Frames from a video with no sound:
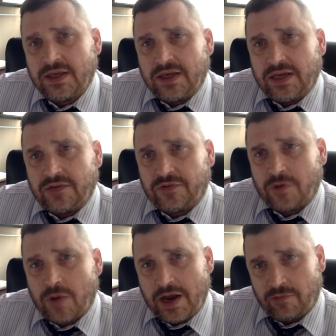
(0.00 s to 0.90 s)
And
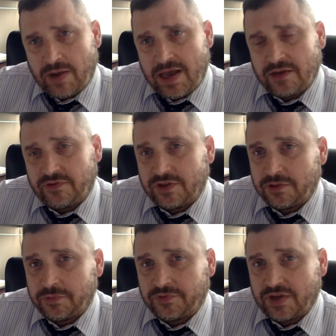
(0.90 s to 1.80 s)
so I ran until
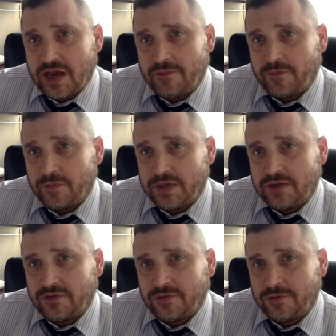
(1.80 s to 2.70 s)
it was time for
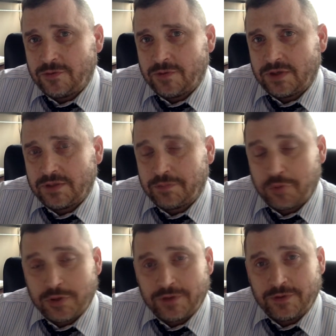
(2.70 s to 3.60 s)
me to uh,
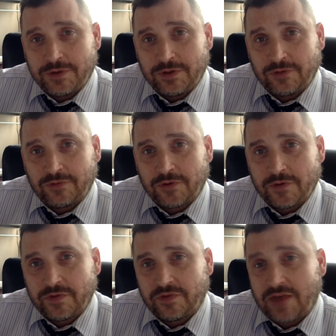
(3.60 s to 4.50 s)
put in the
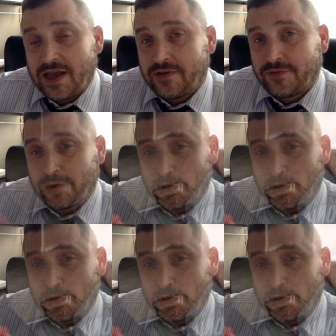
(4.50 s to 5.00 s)
service as the